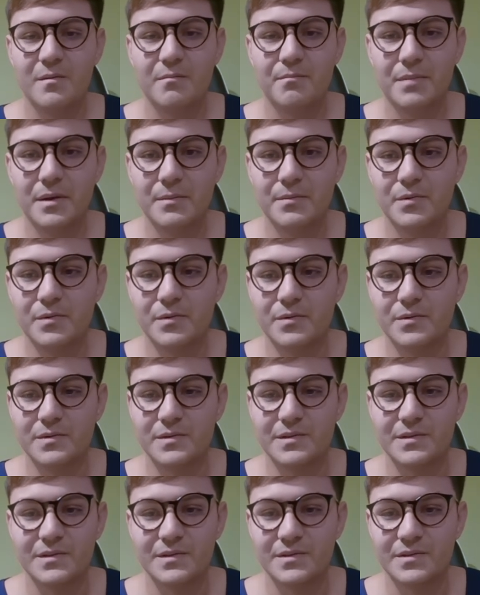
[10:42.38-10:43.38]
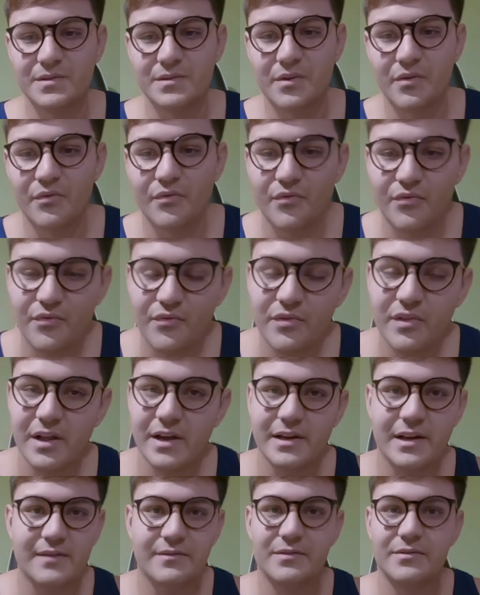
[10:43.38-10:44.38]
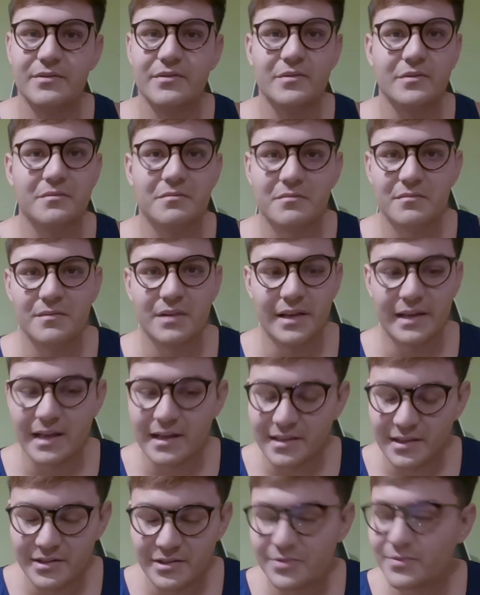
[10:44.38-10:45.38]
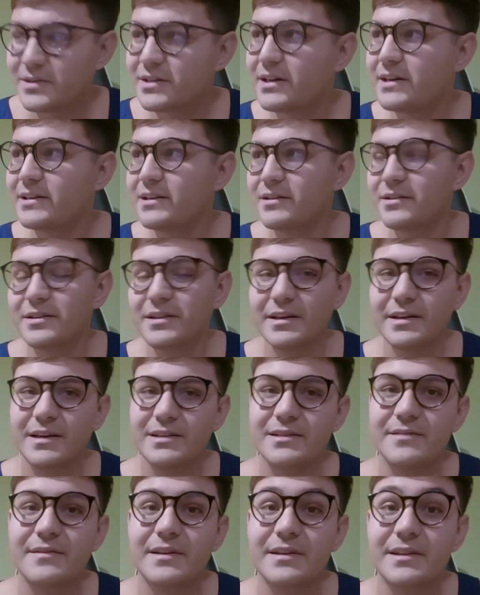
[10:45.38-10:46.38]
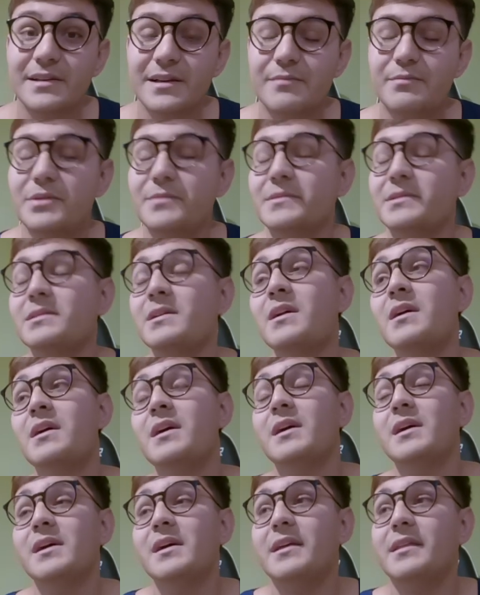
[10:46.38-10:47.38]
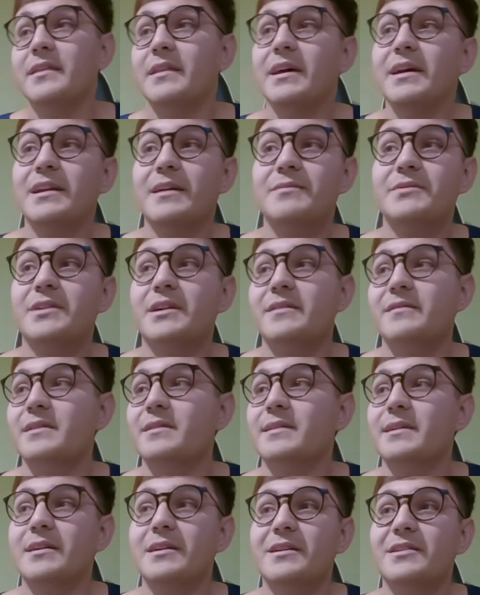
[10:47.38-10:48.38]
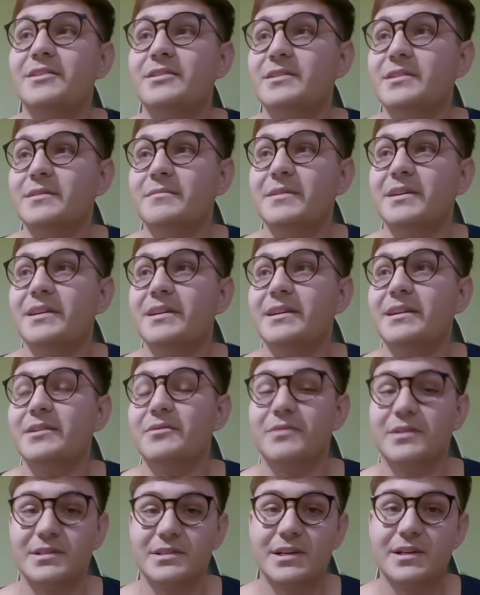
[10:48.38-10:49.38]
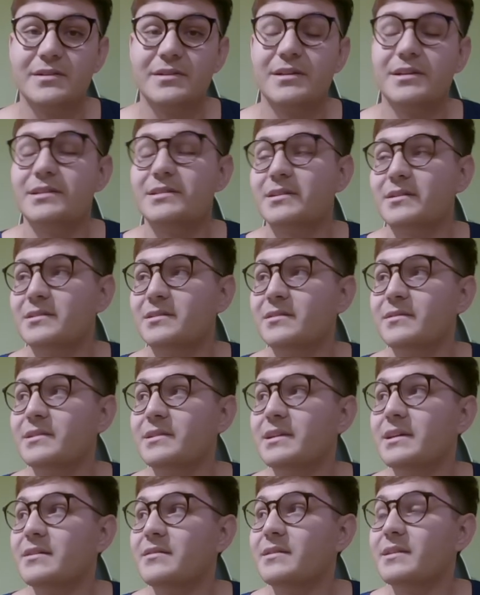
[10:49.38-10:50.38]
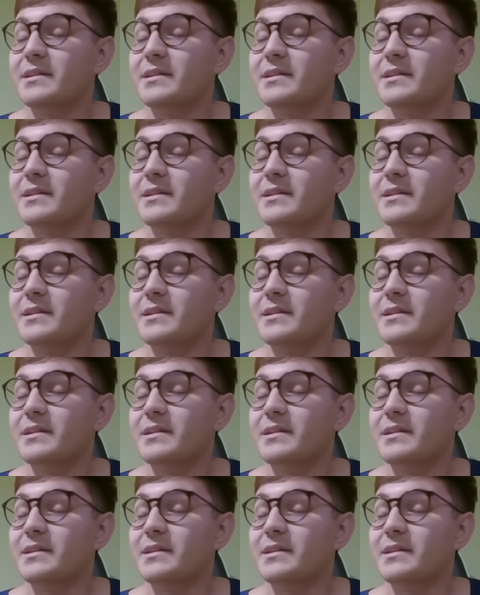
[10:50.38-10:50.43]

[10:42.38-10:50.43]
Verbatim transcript: People were just flying off the road. Like, I swear to God, it looked like as if they did on purpose. Then I'm driving, I'm like, oh shit, man, I gotta watch out here. I start slowing down.